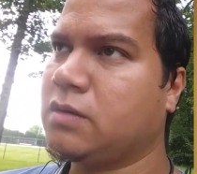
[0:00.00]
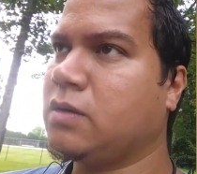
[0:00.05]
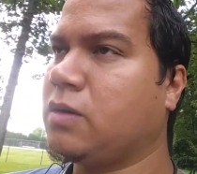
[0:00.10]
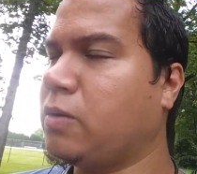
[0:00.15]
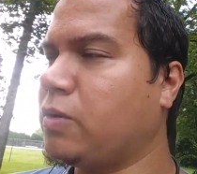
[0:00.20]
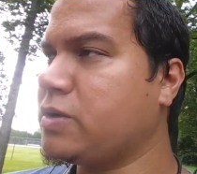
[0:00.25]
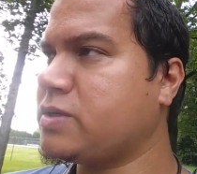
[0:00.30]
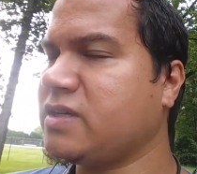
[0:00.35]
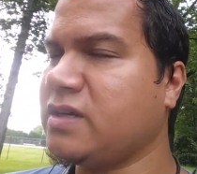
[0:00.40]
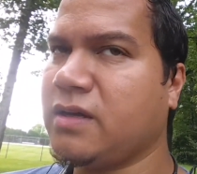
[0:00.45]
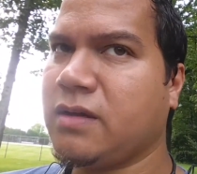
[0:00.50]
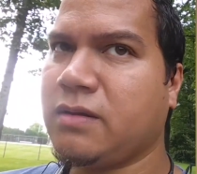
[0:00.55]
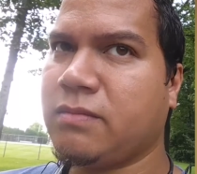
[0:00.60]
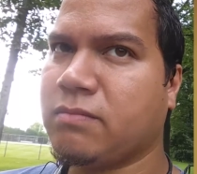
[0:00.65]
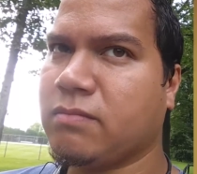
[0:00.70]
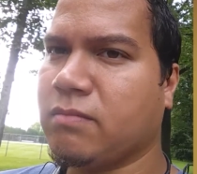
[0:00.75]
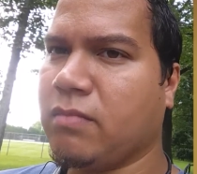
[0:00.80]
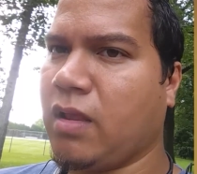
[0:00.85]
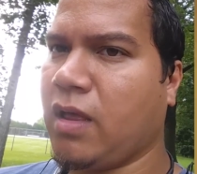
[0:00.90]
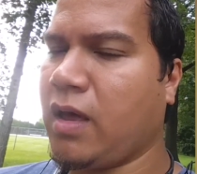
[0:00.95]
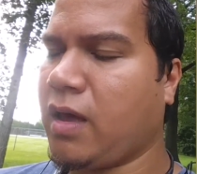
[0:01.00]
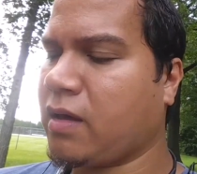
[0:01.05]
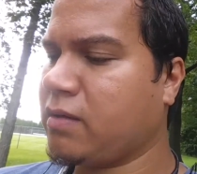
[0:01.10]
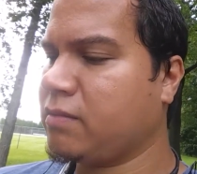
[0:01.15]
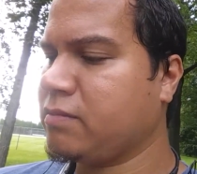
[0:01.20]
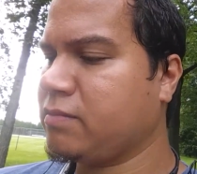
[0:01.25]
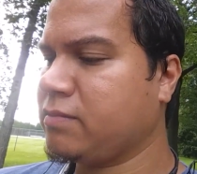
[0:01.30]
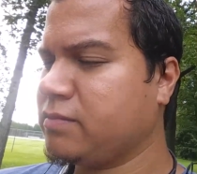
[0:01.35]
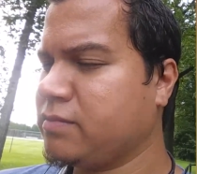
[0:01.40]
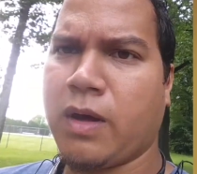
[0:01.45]
Horsey. Blah.
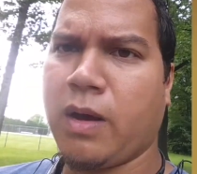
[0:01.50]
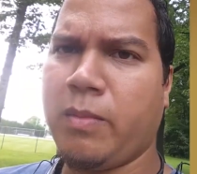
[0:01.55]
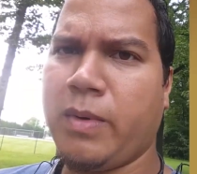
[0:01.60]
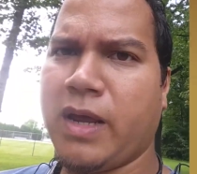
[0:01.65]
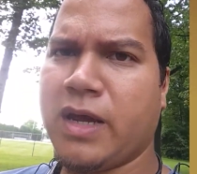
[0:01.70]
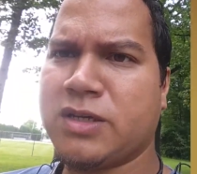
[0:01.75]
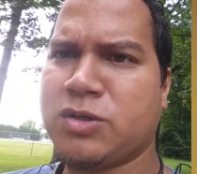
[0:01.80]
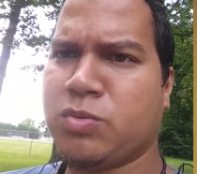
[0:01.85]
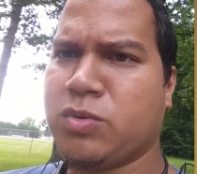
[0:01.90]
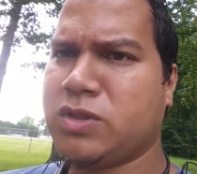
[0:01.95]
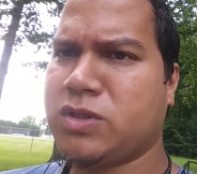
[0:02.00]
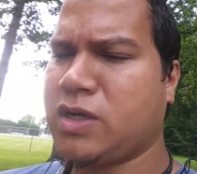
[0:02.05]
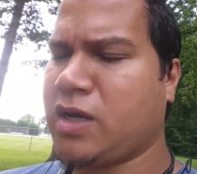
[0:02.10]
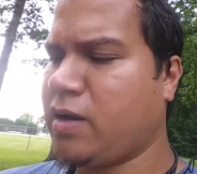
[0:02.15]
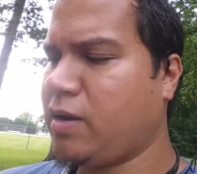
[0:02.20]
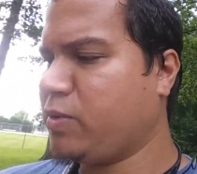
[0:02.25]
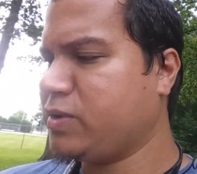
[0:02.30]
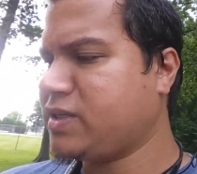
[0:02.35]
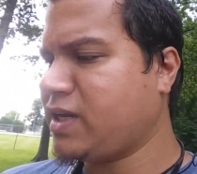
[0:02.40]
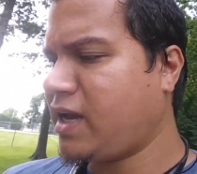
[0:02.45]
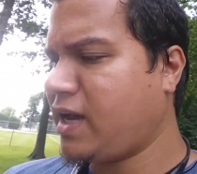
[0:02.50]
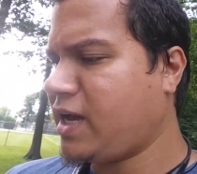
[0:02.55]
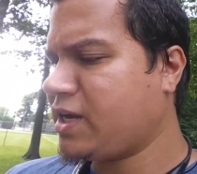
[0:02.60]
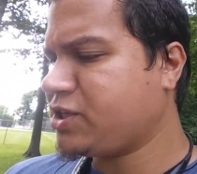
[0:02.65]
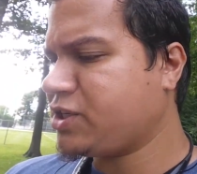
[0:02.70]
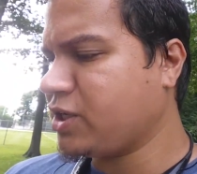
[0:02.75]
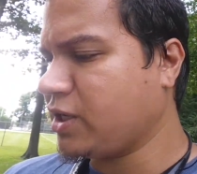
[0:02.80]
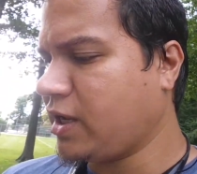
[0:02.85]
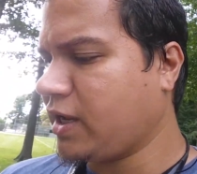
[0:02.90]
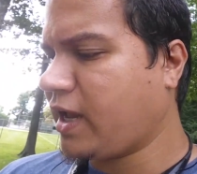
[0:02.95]
How many X was I was I
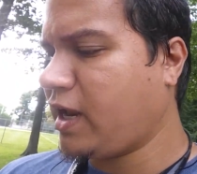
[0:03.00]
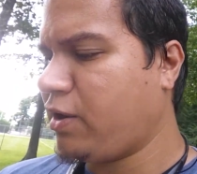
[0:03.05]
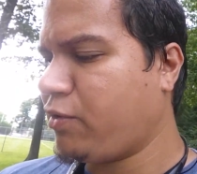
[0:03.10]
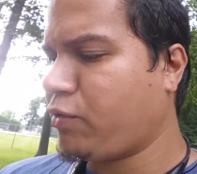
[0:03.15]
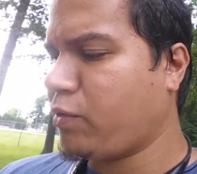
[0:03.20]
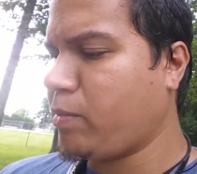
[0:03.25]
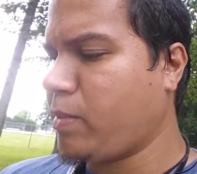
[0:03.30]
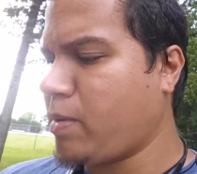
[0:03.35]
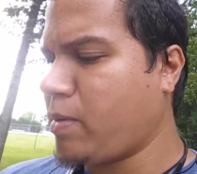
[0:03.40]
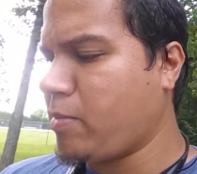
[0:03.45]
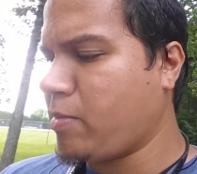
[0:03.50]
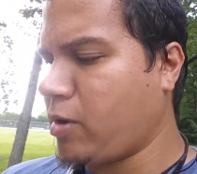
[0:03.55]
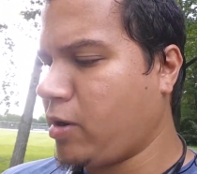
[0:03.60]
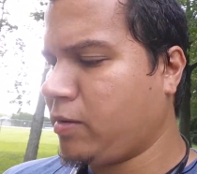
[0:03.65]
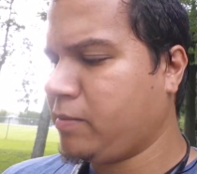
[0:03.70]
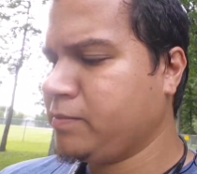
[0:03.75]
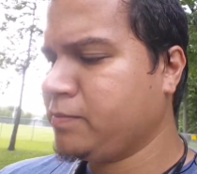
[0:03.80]
hatching? I can't even remember.